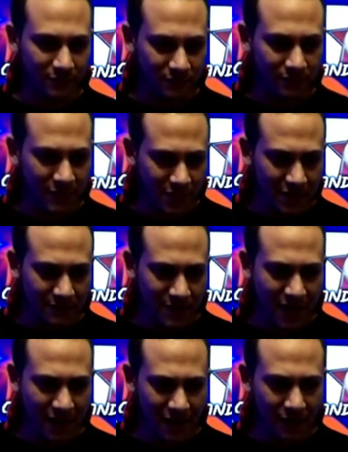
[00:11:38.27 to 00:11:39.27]
meeting
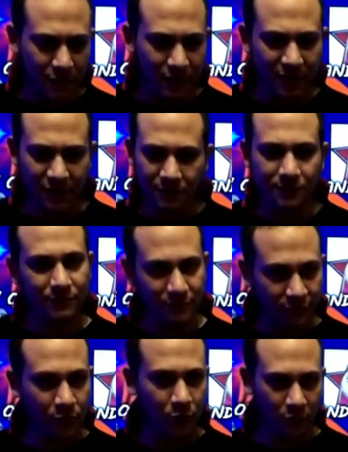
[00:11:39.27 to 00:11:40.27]
back up with
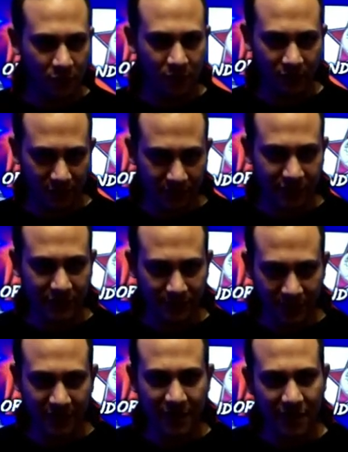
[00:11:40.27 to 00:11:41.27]
for
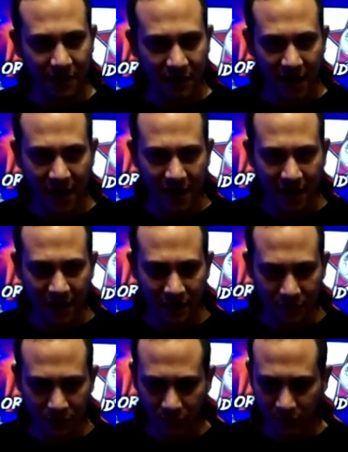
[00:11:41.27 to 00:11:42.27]
something that I
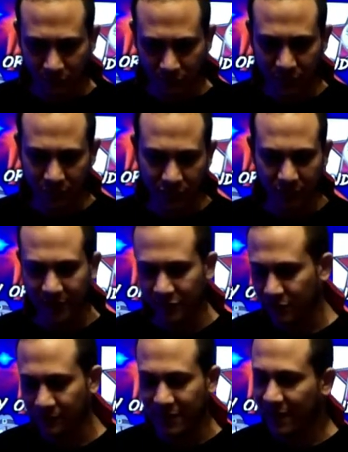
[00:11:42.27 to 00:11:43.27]
was agreed
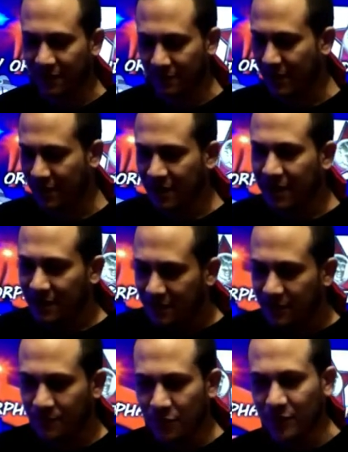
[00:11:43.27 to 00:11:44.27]
to. But anyway,
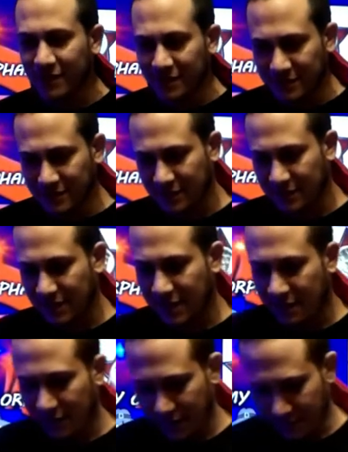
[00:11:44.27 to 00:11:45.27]
the point is that